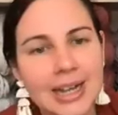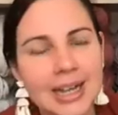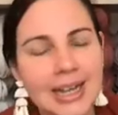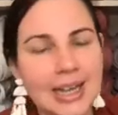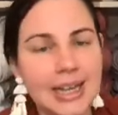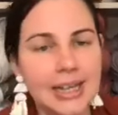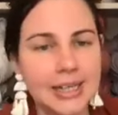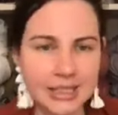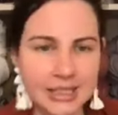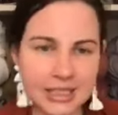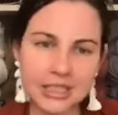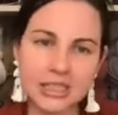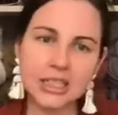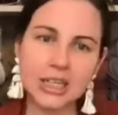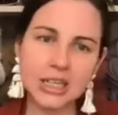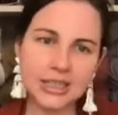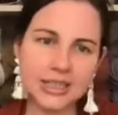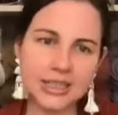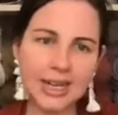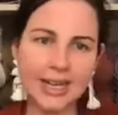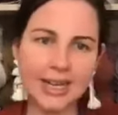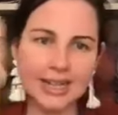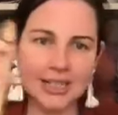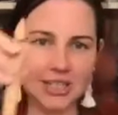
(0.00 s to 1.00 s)
It's a lot
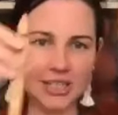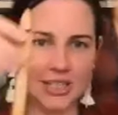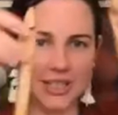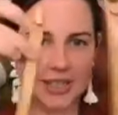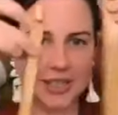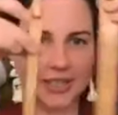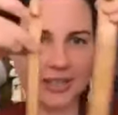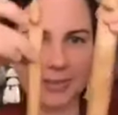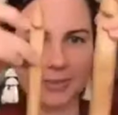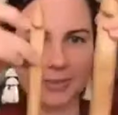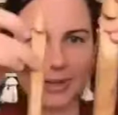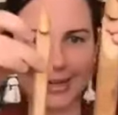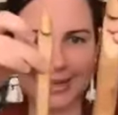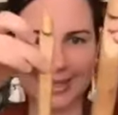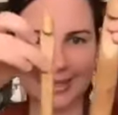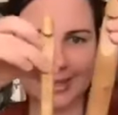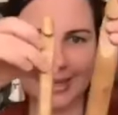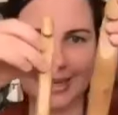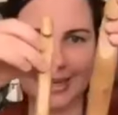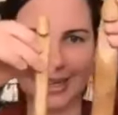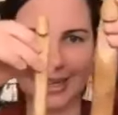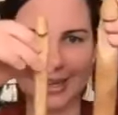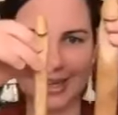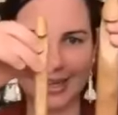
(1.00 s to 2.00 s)
larger than the one in the
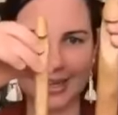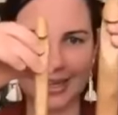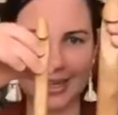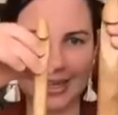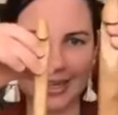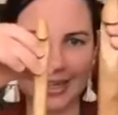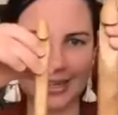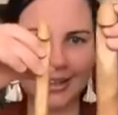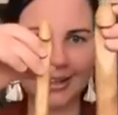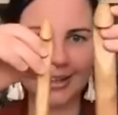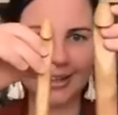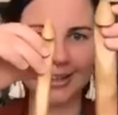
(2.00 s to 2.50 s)
heart kit.